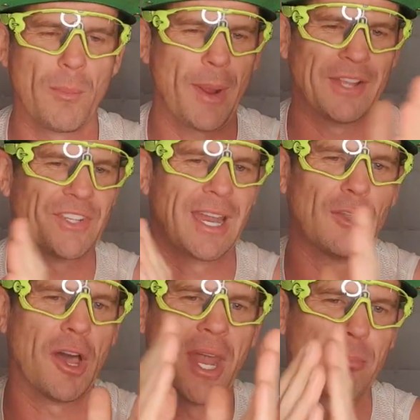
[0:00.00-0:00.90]
the pads aren't
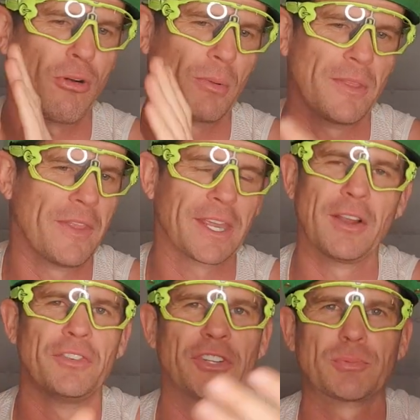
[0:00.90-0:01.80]
lined up properly, and then they get
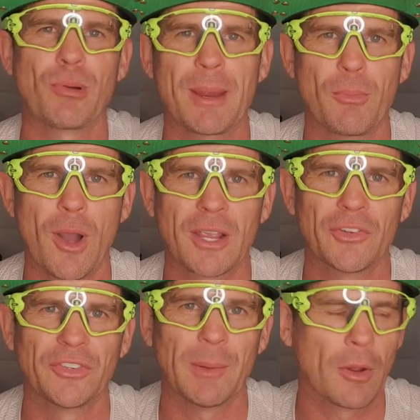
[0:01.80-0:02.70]
on a disc brake bike in
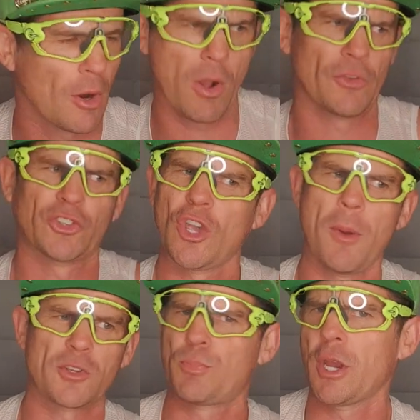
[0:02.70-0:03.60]
the demo, oh, it's so
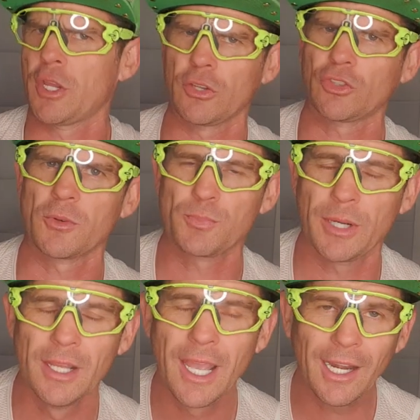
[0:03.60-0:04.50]
much better, yeah, so much
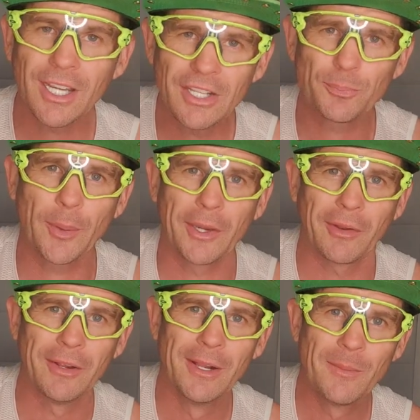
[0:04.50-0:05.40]
better. And it is
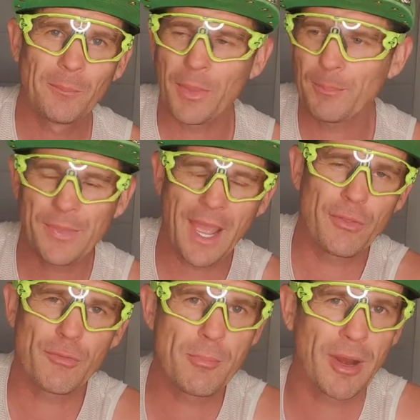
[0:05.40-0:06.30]
better, but
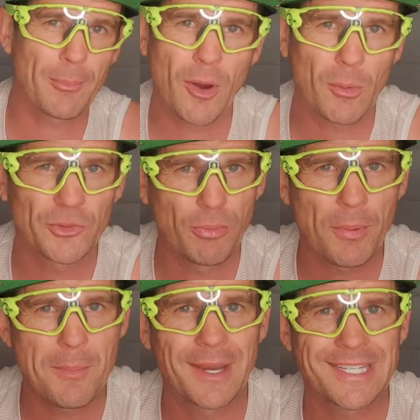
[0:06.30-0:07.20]
the rim brake bike wasn't
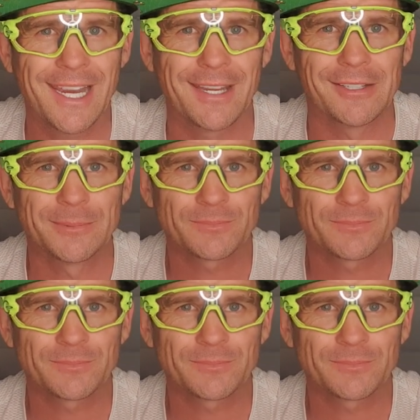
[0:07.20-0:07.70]
properly maintained.